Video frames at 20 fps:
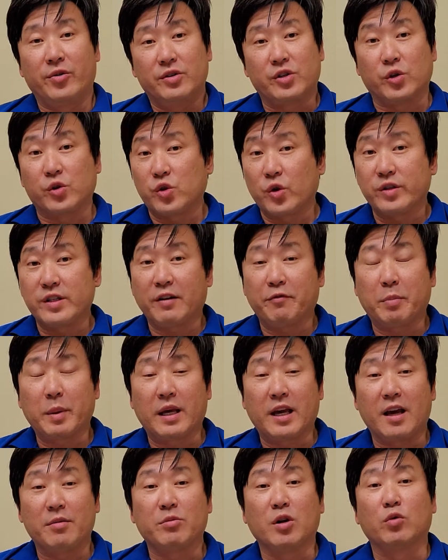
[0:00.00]
So Joseph
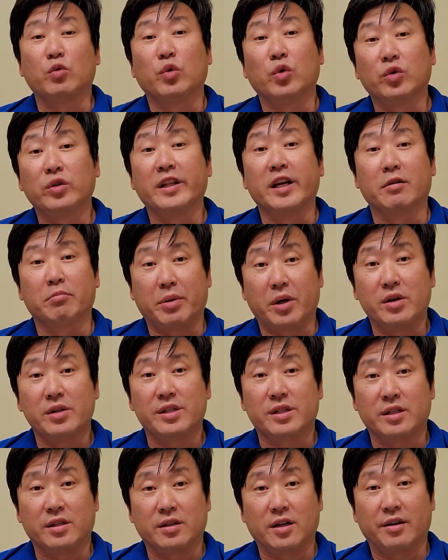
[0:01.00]
became the ruling
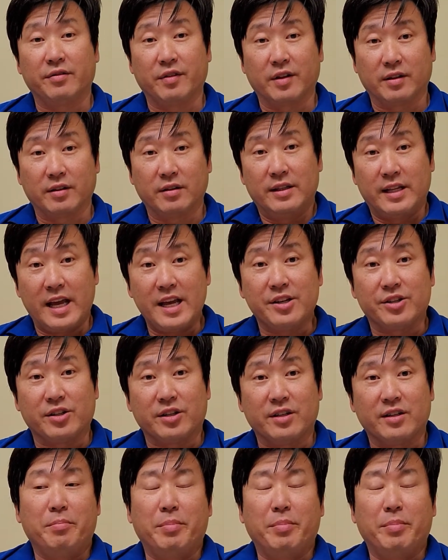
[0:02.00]
person of the nation.